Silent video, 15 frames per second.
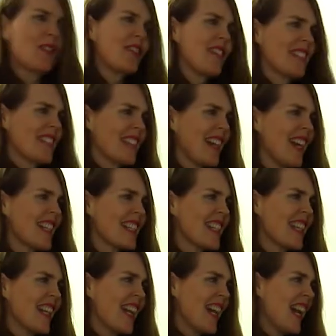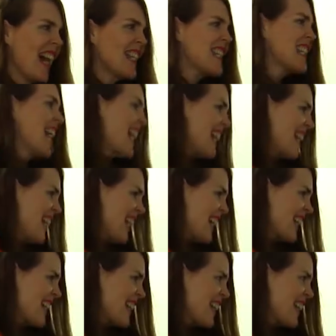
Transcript: first sight. And sadly,